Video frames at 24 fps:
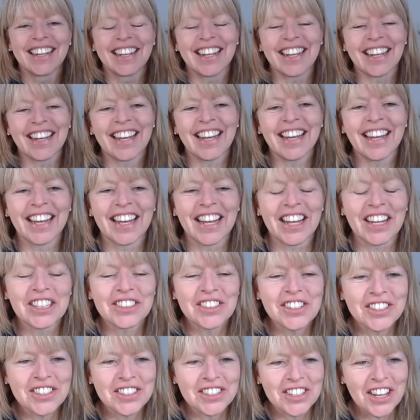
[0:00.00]
yeah.
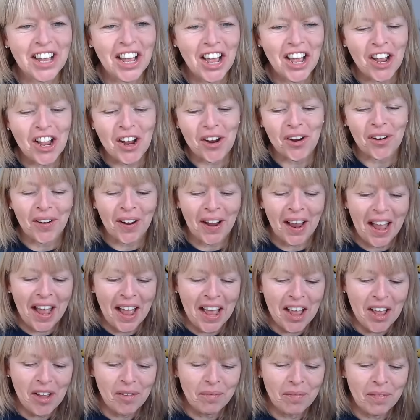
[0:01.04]
So
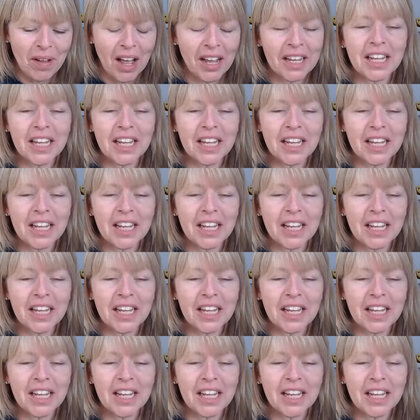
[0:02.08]
um,